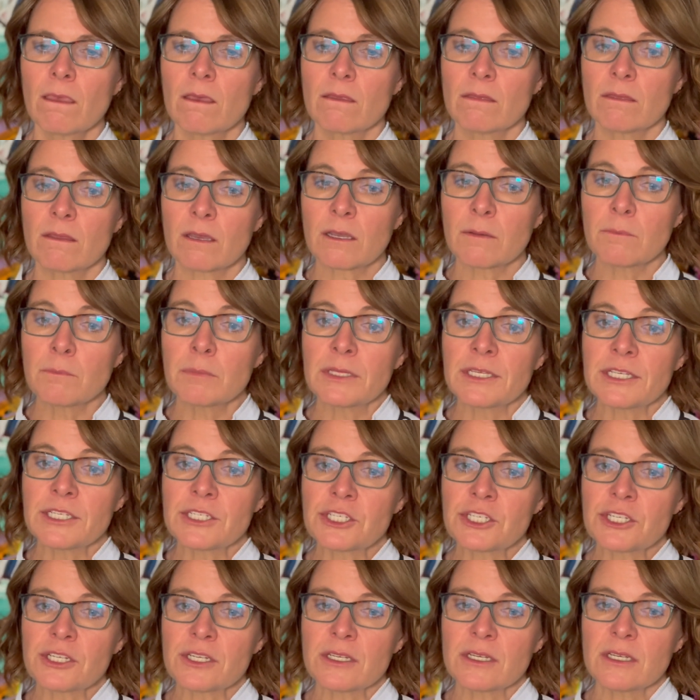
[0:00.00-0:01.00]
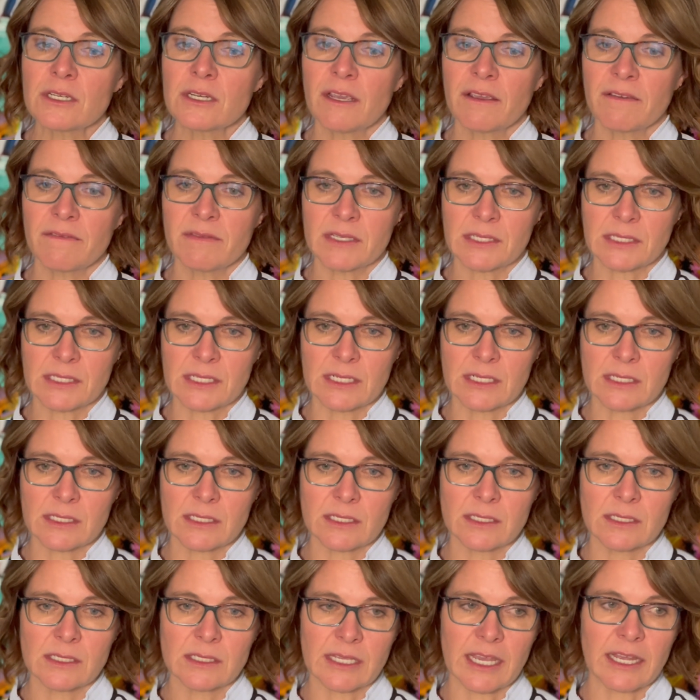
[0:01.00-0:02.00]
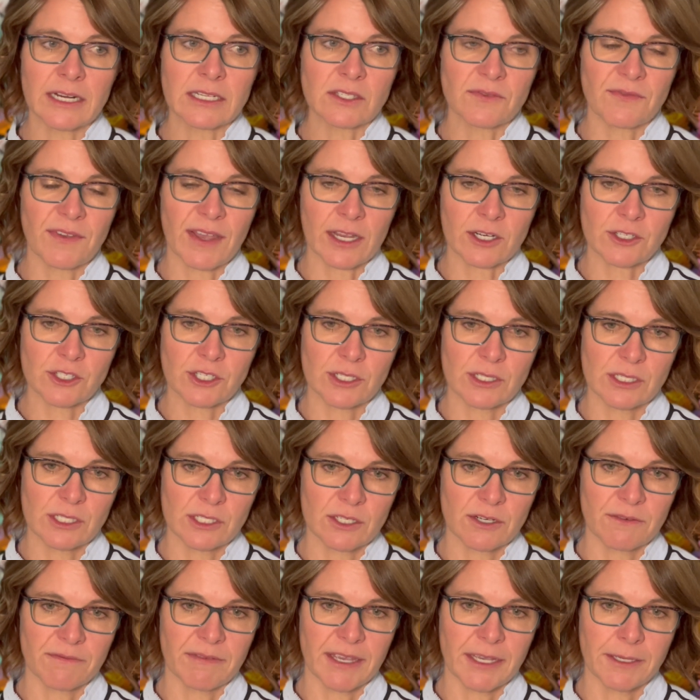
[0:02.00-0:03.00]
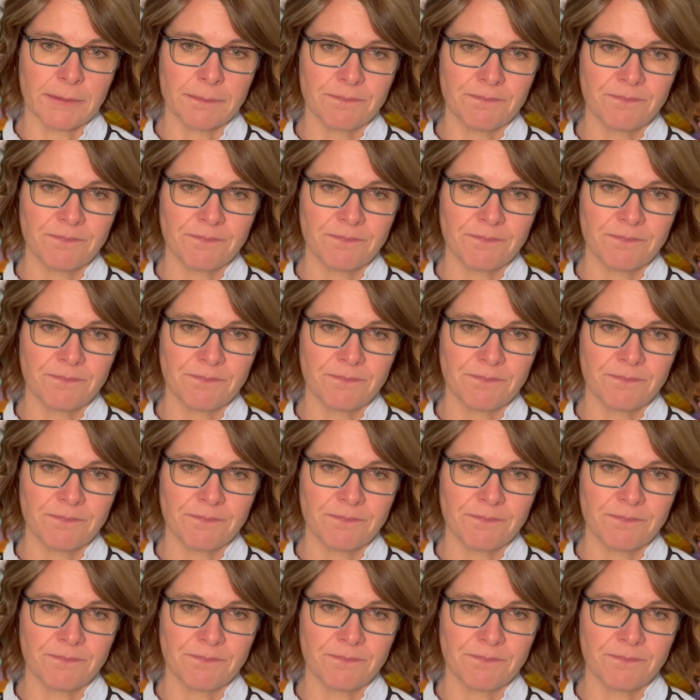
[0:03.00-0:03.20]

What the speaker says: the completion of the Citizen Satisfaction Survey.